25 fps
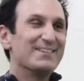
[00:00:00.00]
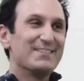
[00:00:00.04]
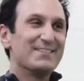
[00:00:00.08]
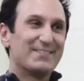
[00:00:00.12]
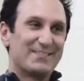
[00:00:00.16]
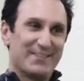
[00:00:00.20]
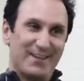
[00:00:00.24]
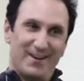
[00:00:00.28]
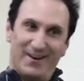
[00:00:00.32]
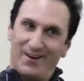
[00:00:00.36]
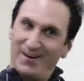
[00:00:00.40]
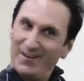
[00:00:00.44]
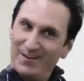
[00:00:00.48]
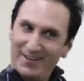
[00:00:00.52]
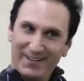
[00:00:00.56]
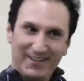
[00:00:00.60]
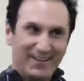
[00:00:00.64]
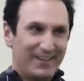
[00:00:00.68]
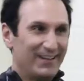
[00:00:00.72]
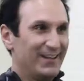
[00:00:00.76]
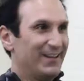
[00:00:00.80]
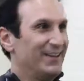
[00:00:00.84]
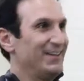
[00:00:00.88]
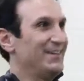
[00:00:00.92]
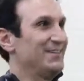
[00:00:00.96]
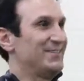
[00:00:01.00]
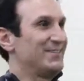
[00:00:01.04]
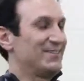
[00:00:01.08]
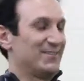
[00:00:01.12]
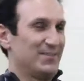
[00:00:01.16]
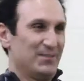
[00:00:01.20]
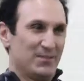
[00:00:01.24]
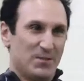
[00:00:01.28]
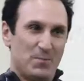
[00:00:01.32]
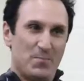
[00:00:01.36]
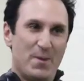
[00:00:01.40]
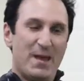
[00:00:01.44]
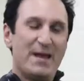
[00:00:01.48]
So you
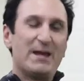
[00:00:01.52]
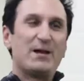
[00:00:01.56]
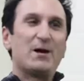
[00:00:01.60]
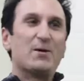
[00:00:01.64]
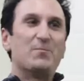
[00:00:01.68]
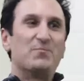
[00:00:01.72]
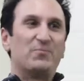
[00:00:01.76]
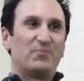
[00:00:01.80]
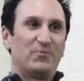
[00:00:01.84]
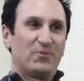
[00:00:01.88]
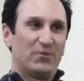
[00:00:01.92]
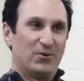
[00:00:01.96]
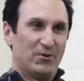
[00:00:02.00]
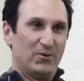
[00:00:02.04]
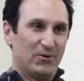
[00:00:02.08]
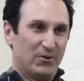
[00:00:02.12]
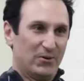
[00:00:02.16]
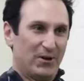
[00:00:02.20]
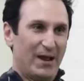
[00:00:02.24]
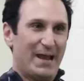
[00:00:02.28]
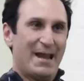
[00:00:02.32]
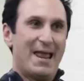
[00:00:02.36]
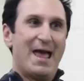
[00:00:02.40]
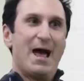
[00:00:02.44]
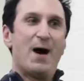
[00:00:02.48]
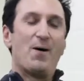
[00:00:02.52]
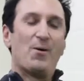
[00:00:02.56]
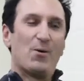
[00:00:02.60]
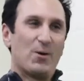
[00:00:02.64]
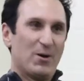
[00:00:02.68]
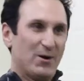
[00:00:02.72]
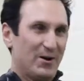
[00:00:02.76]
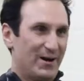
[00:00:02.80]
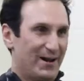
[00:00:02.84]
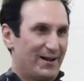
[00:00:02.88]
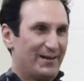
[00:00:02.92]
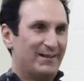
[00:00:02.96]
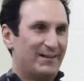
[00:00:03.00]
sit in the makeup for an
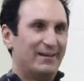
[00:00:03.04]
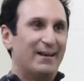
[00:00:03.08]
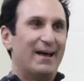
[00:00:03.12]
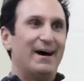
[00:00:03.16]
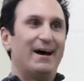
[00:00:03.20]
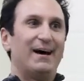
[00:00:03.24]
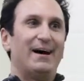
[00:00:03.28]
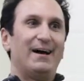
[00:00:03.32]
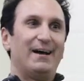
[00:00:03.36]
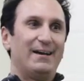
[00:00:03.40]
hour and